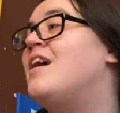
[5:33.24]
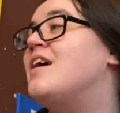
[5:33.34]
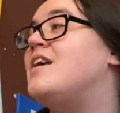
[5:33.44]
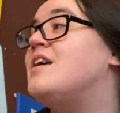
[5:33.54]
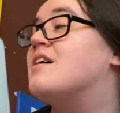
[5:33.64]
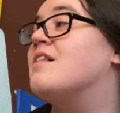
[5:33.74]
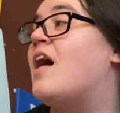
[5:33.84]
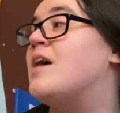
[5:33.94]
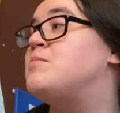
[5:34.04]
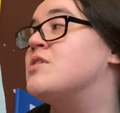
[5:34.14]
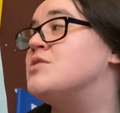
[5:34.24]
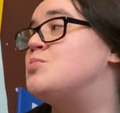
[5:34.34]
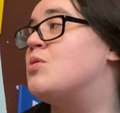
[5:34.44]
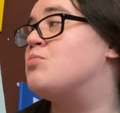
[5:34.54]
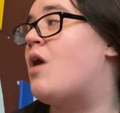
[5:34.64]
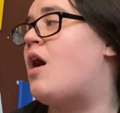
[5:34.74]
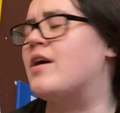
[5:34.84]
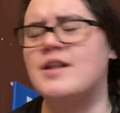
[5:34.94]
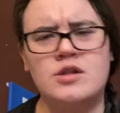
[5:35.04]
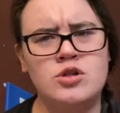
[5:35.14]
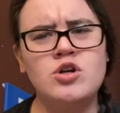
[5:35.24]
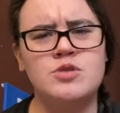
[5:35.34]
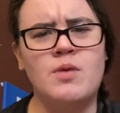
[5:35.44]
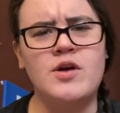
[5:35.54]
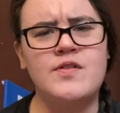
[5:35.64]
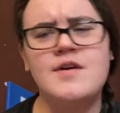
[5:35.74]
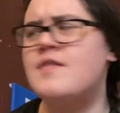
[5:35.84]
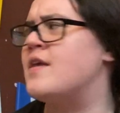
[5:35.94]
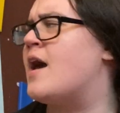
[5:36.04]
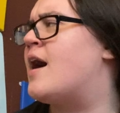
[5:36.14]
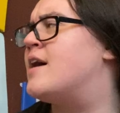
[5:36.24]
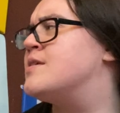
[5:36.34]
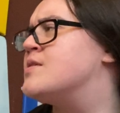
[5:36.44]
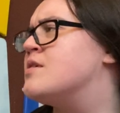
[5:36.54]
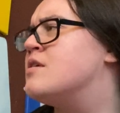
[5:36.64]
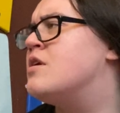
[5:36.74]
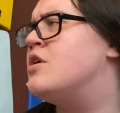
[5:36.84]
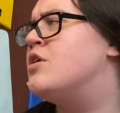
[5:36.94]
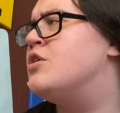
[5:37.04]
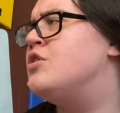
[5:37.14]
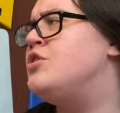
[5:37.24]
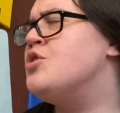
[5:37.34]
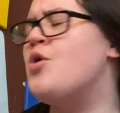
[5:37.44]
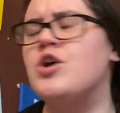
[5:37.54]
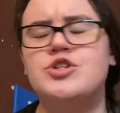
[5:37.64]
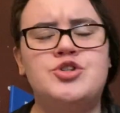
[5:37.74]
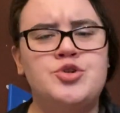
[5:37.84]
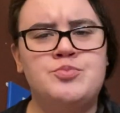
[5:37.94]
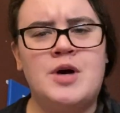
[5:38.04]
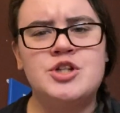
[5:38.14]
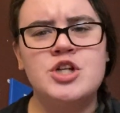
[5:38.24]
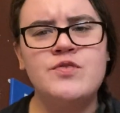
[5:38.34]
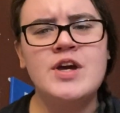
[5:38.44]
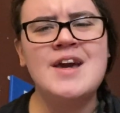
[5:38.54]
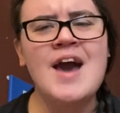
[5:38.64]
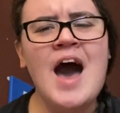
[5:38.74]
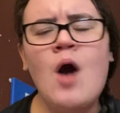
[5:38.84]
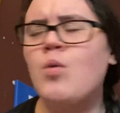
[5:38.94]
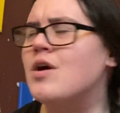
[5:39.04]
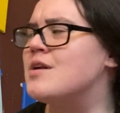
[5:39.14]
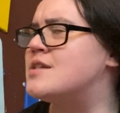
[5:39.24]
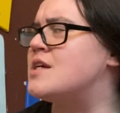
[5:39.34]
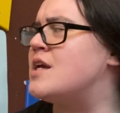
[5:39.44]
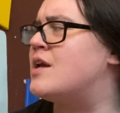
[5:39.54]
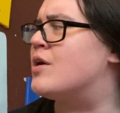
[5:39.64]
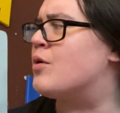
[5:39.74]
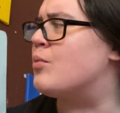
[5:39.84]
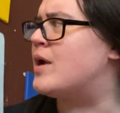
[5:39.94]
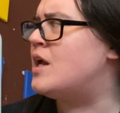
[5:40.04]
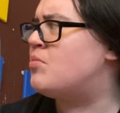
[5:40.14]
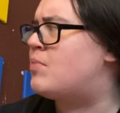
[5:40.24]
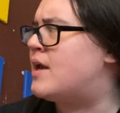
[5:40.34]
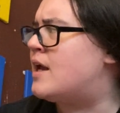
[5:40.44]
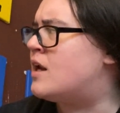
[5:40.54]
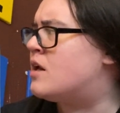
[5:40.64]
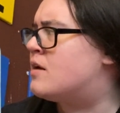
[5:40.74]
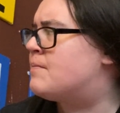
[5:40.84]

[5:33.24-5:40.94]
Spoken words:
He climbed onto a rock and looked Martha in the eyes. "You're too much of a coward to eat a green bean."